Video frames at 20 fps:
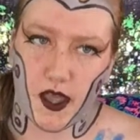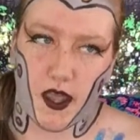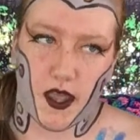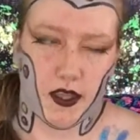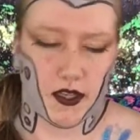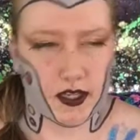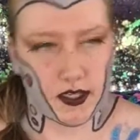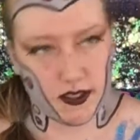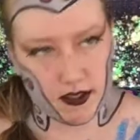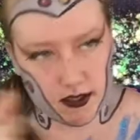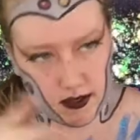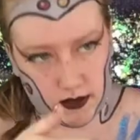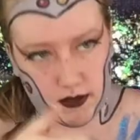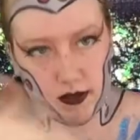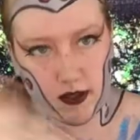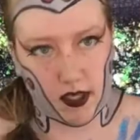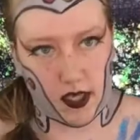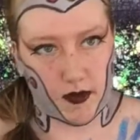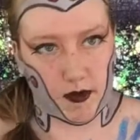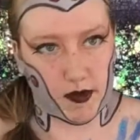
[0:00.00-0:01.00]
because
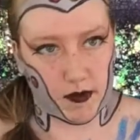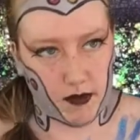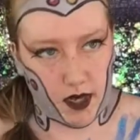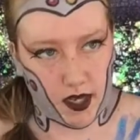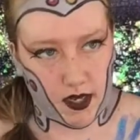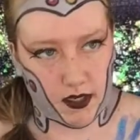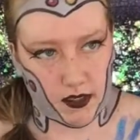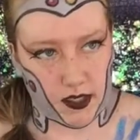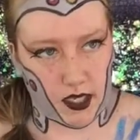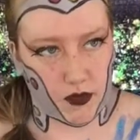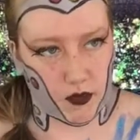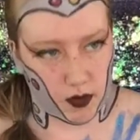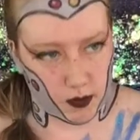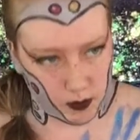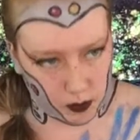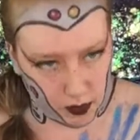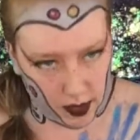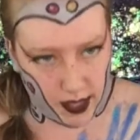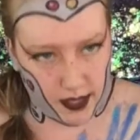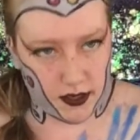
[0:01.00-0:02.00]
keep in mind, they were
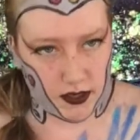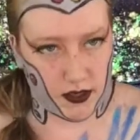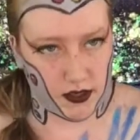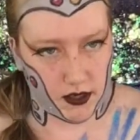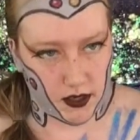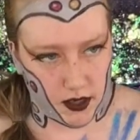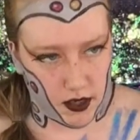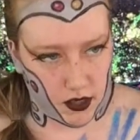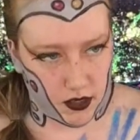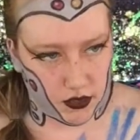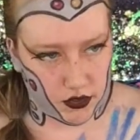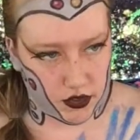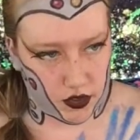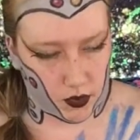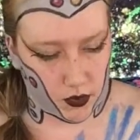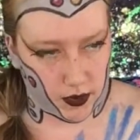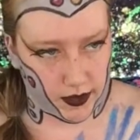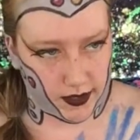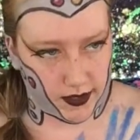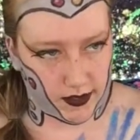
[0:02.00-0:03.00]
bred
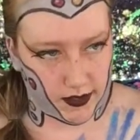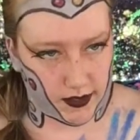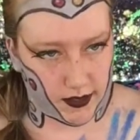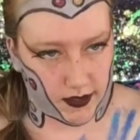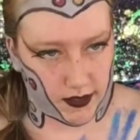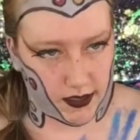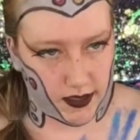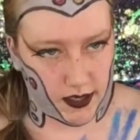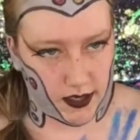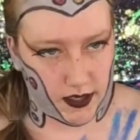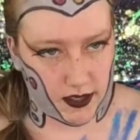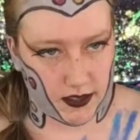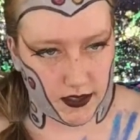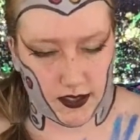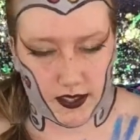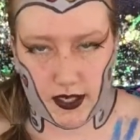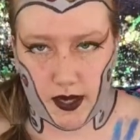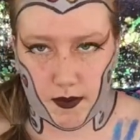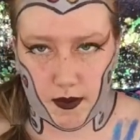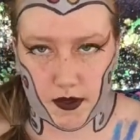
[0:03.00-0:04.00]
during the
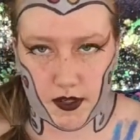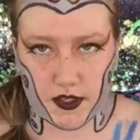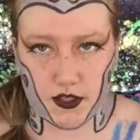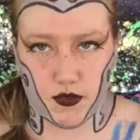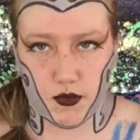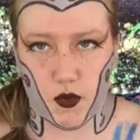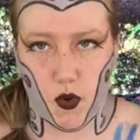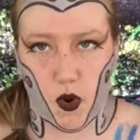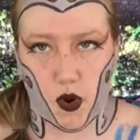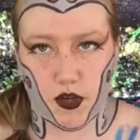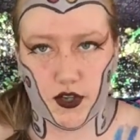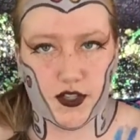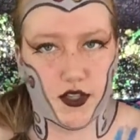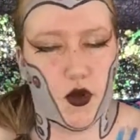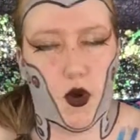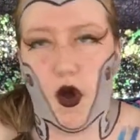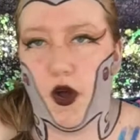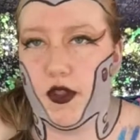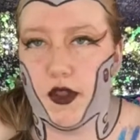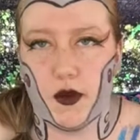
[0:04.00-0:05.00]
Separatist War, so
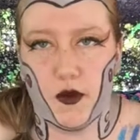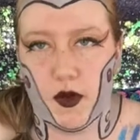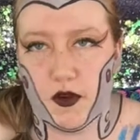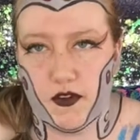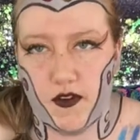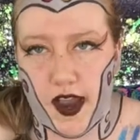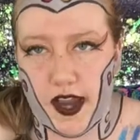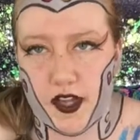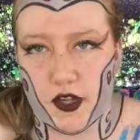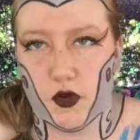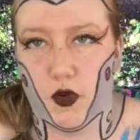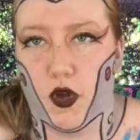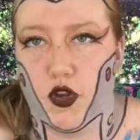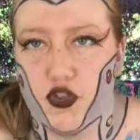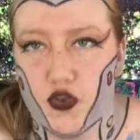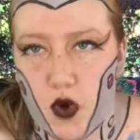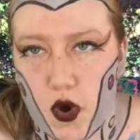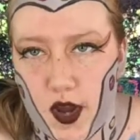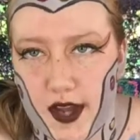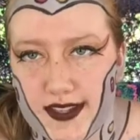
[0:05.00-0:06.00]
all they were fighting were
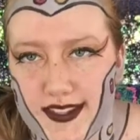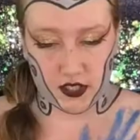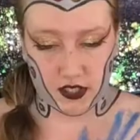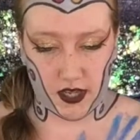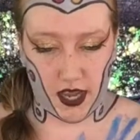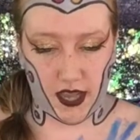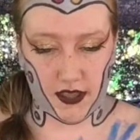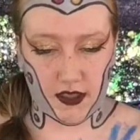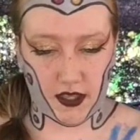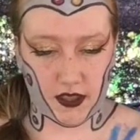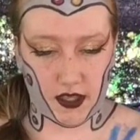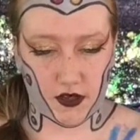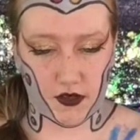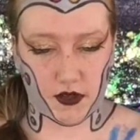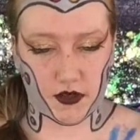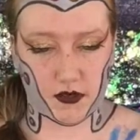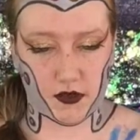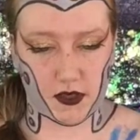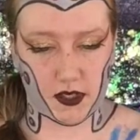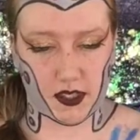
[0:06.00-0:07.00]
droids. So I thought that
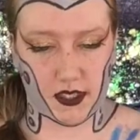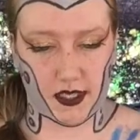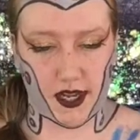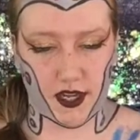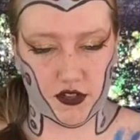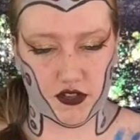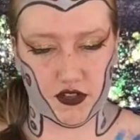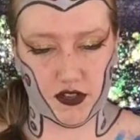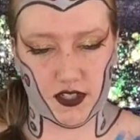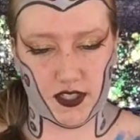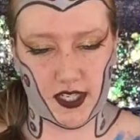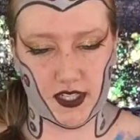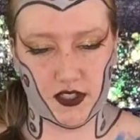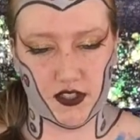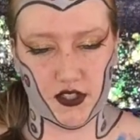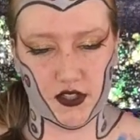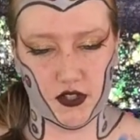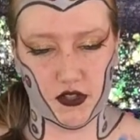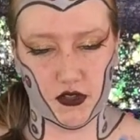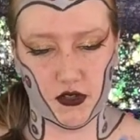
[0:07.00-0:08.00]
was really interesting
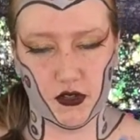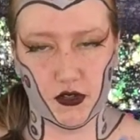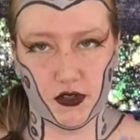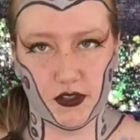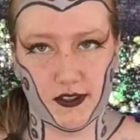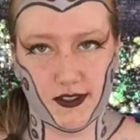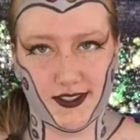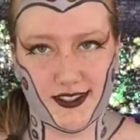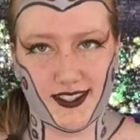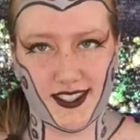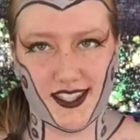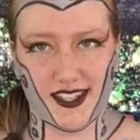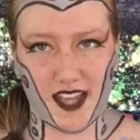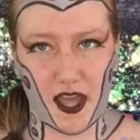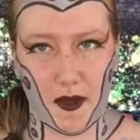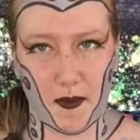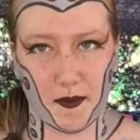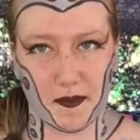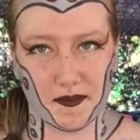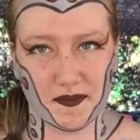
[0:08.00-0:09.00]
to see
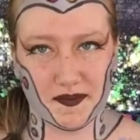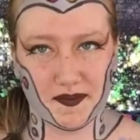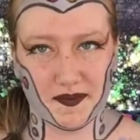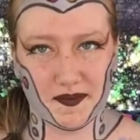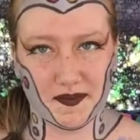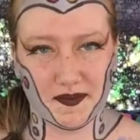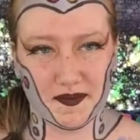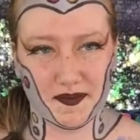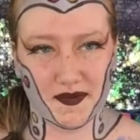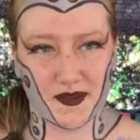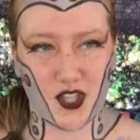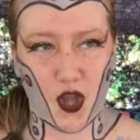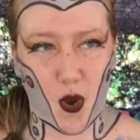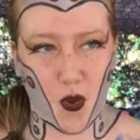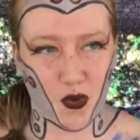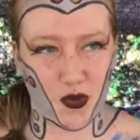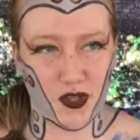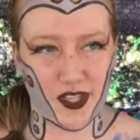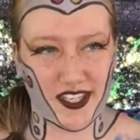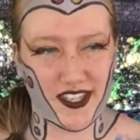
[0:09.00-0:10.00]
them
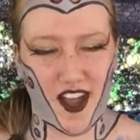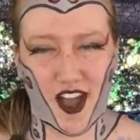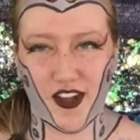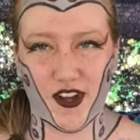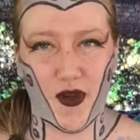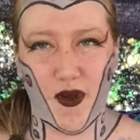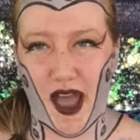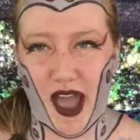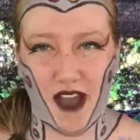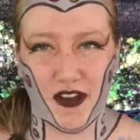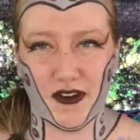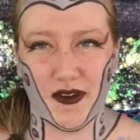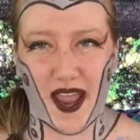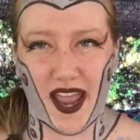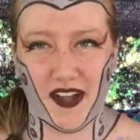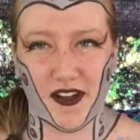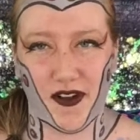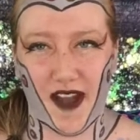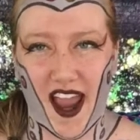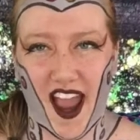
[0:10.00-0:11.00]
totally not know how to
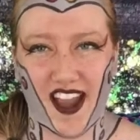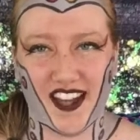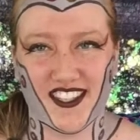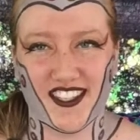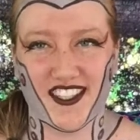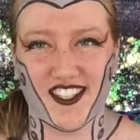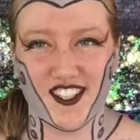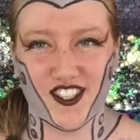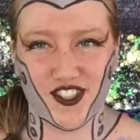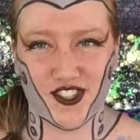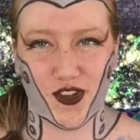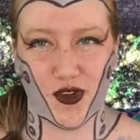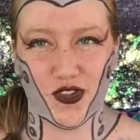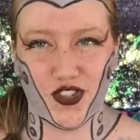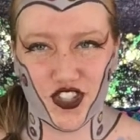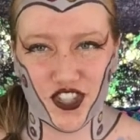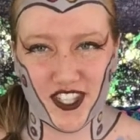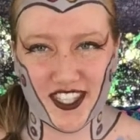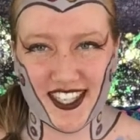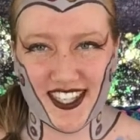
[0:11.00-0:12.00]
interact
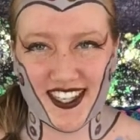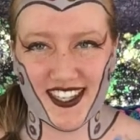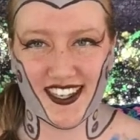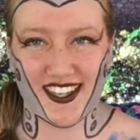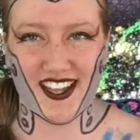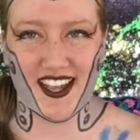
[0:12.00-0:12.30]
socially.